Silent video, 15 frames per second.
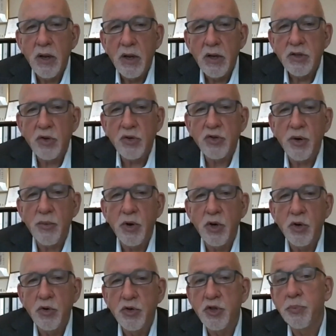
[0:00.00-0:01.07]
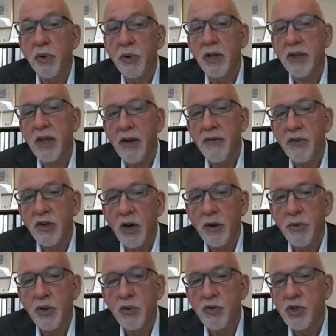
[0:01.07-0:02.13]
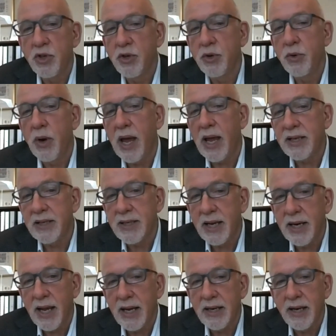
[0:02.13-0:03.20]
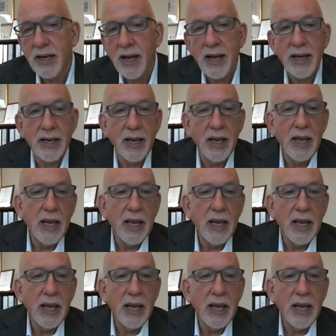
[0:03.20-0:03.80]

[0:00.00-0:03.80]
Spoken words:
So someone who's split, they have a W-2 and 1099,